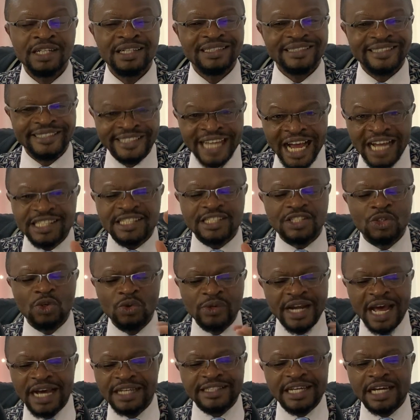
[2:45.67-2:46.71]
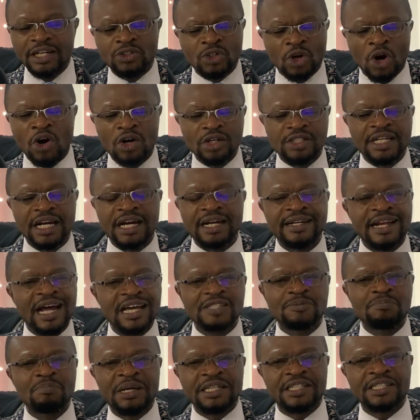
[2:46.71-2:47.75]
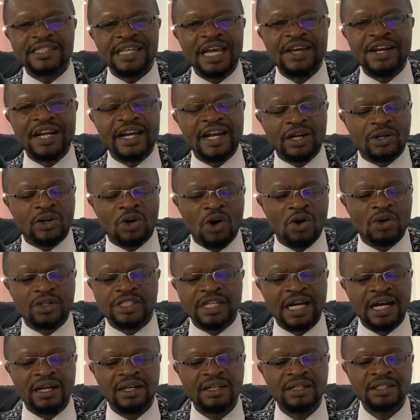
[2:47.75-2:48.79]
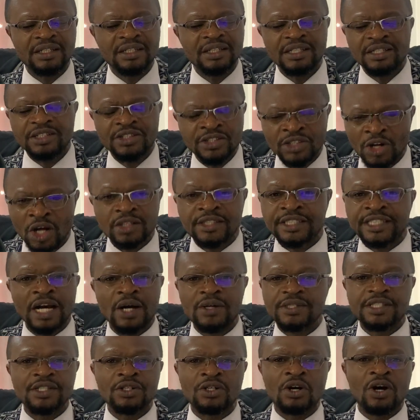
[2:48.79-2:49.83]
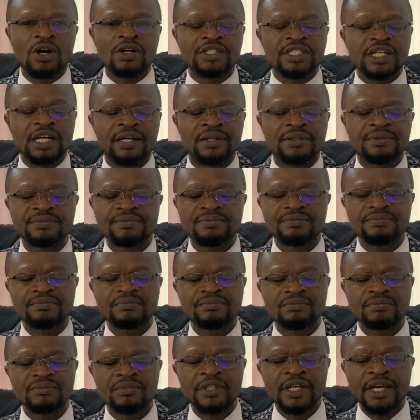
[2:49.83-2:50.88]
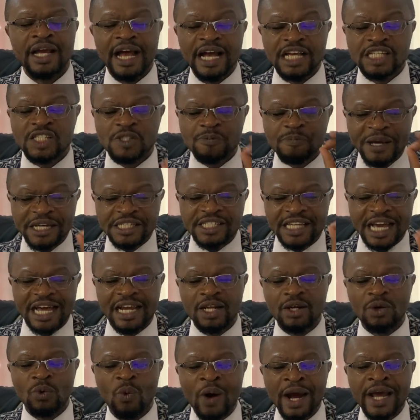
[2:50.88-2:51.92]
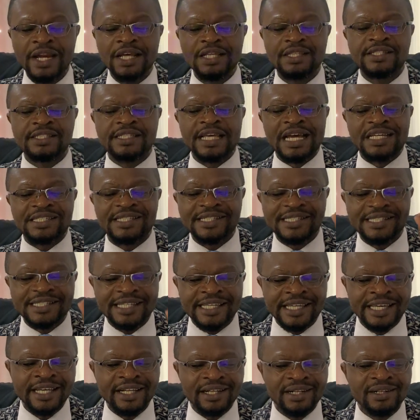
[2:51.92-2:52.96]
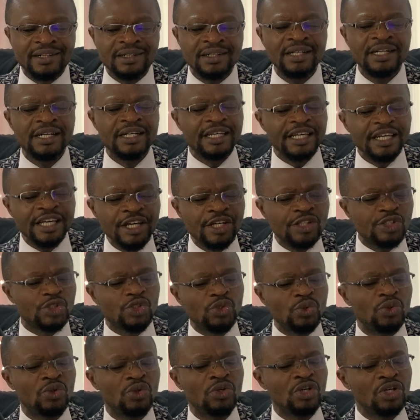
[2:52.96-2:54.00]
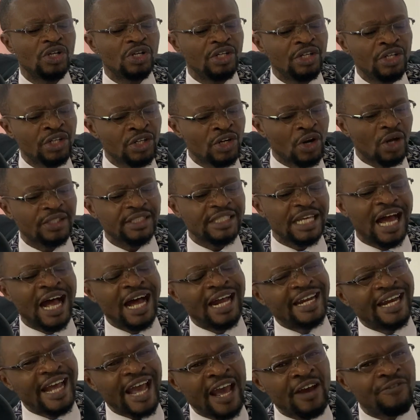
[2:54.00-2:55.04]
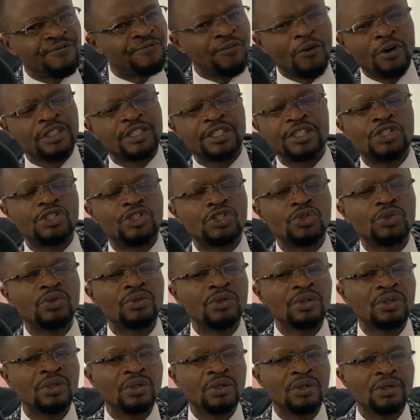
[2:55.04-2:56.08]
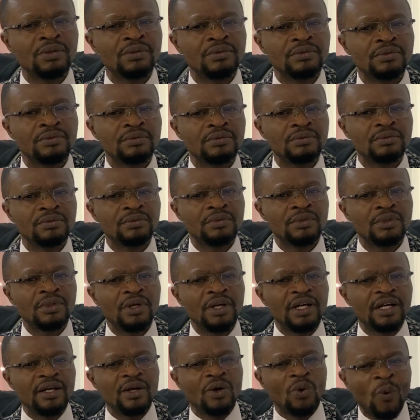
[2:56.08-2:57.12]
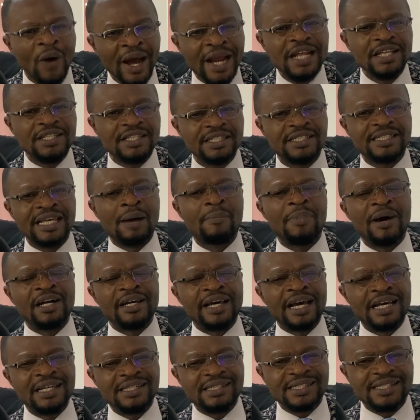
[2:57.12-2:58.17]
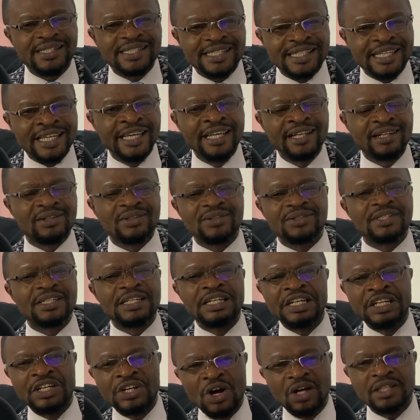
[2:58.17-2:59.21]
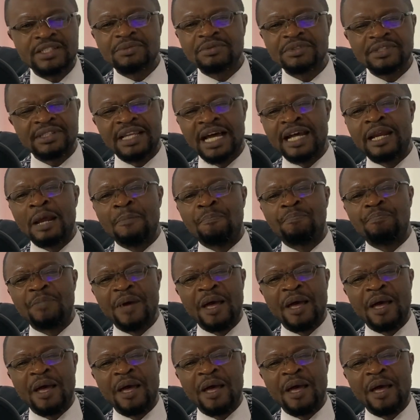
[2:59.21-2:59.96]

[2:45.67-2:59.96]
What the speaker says: That's United culture. That's Manchester United culture, not Chelsea culture. Especially when it's a skill issue, not an effort issue. When it is about skills, not that